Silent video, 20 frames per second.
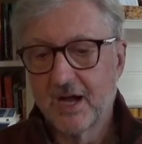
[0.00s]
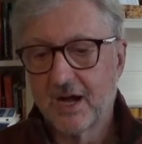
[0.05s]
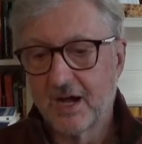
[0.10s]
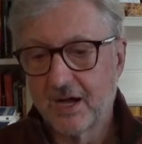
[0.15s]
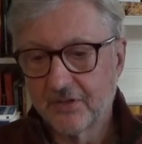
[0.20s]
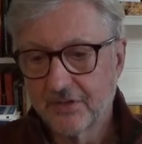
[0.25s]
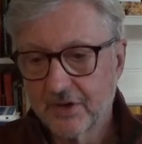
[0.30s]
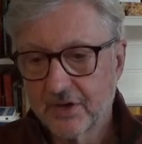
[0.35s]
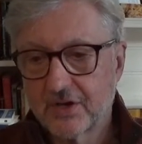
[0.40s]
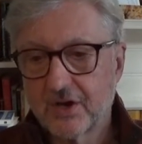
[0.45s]

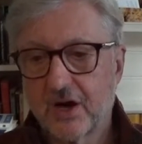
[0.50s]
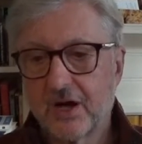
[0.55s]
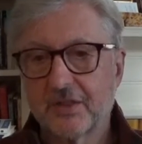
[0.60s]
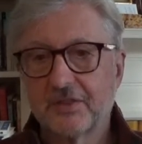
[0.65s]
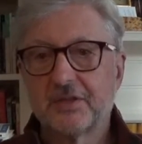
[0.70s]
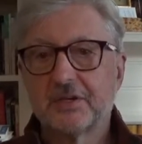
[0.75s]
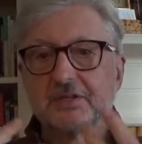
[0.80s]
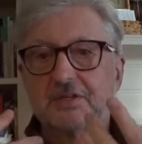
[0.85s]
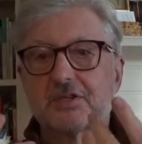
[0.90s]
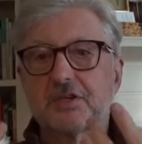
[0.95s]
the
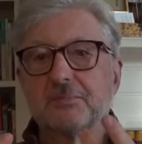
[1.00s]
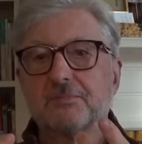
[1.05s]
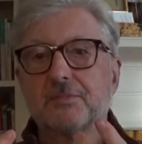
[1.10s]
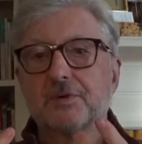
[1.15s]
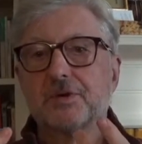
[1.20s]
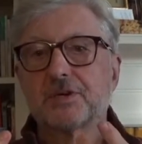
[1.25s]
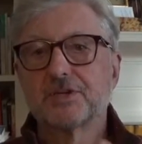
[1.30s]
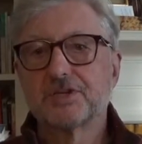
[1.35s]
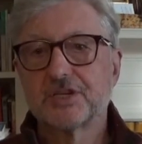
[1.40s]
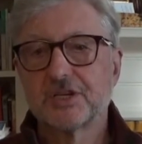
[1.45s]
God that's
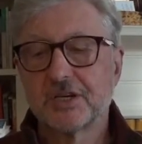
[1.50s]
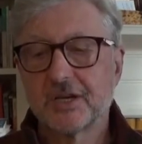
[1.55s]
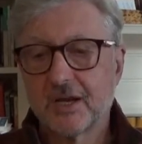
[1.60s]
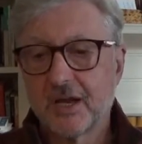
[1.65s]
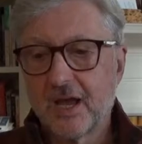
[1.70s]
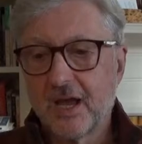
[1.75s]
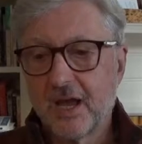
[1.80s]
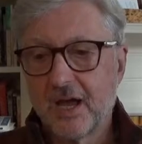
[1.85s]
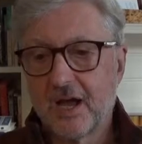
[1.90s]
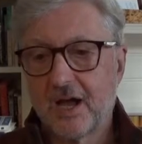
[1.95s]

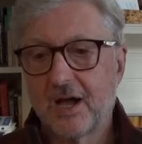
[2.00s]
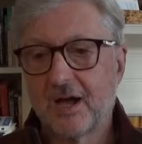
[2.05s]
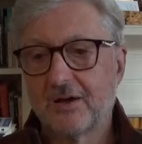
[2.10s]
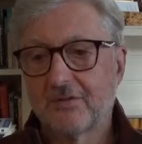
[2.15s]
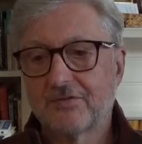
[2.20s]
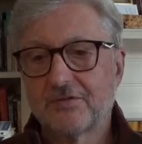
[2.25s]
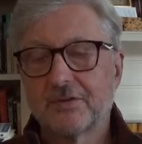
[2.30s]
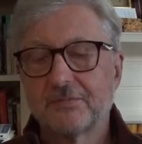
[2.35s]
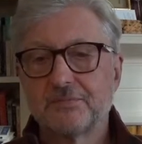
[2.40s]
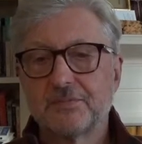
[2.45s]
emerging
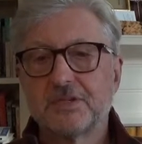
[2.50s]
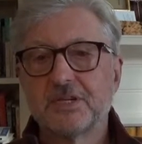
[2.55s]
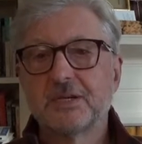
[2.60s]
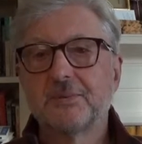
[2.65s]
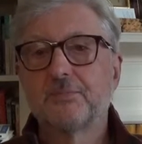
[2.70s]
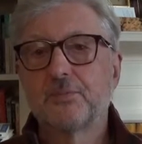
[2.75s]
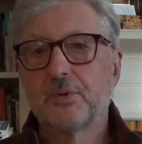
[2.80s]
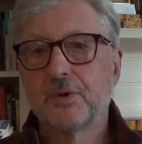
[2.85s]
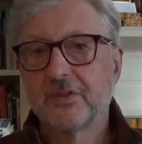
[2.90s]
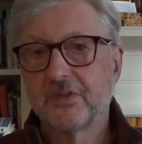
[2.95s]
from
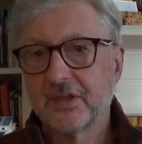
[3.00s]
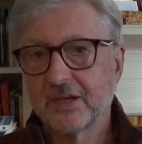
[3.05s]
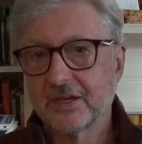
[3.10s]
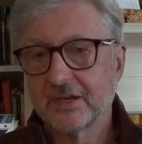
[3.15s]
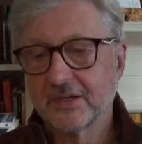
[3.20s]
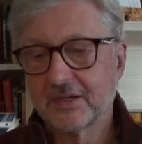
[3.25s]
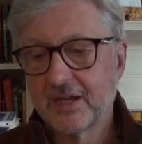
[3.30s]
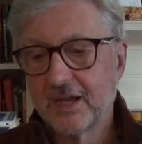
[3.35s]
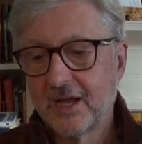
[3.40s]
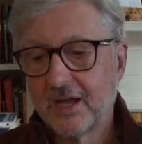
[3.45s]
deep
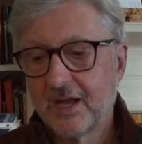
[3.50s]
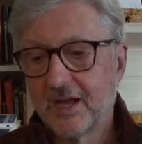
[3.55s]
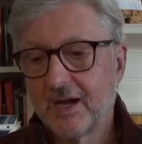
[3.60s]
within